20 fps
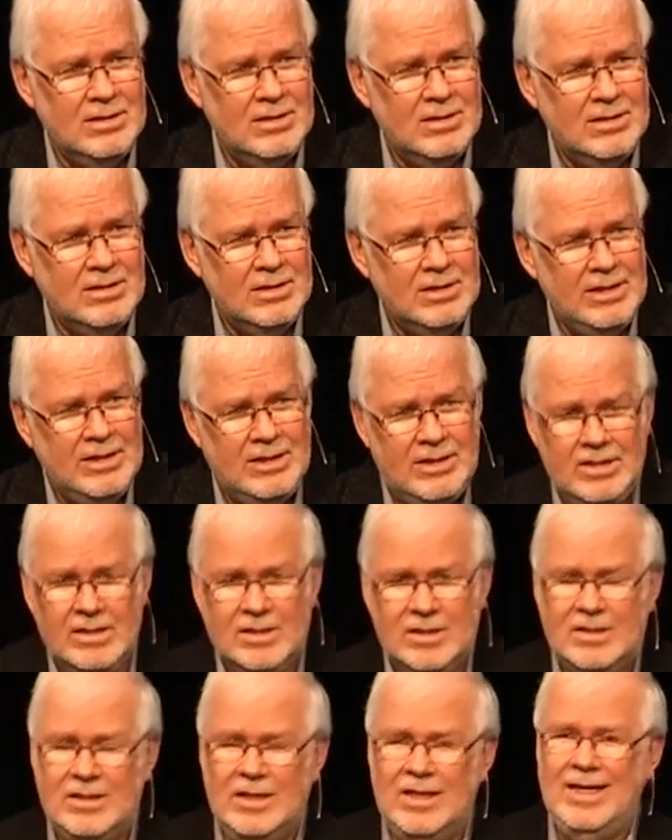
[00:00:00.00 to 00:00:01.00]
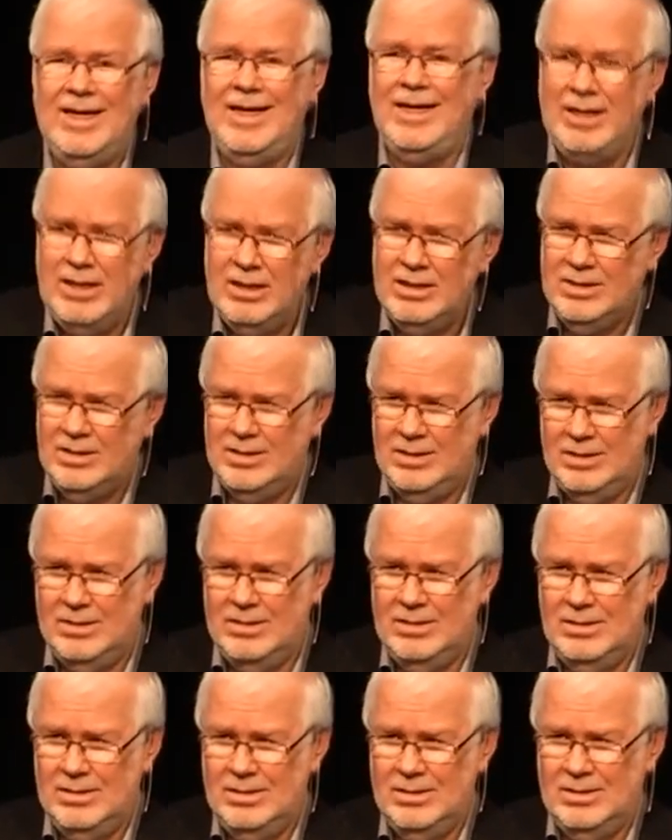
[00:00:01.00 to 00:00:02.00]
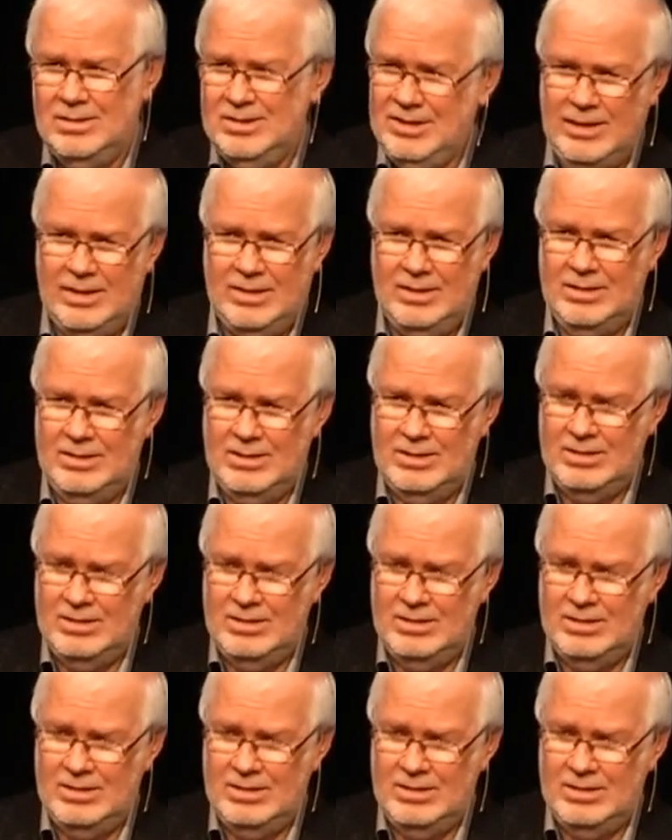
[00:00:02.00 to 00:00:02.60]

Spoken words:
Teach us to hate sin